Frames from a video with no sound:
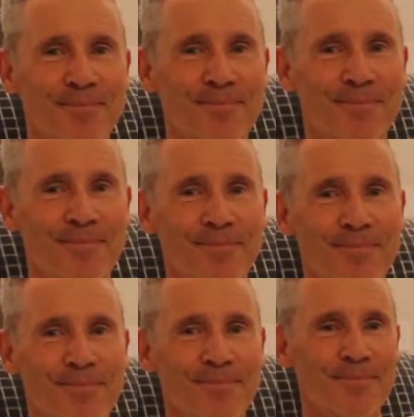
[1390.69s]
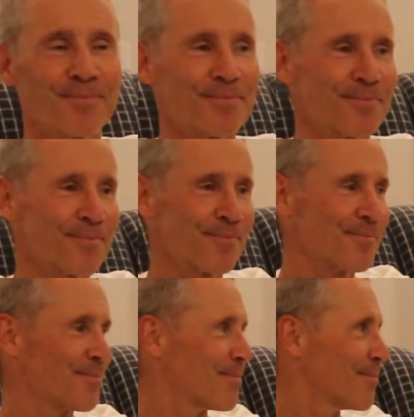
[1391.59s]

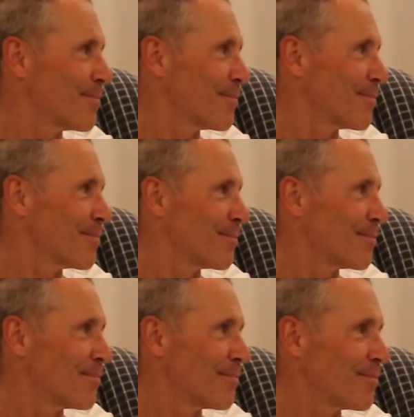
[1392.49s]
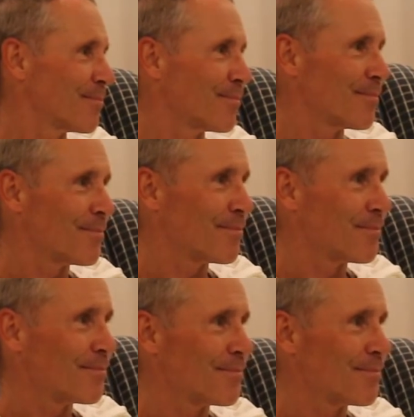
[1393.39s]
This person isn't speaking.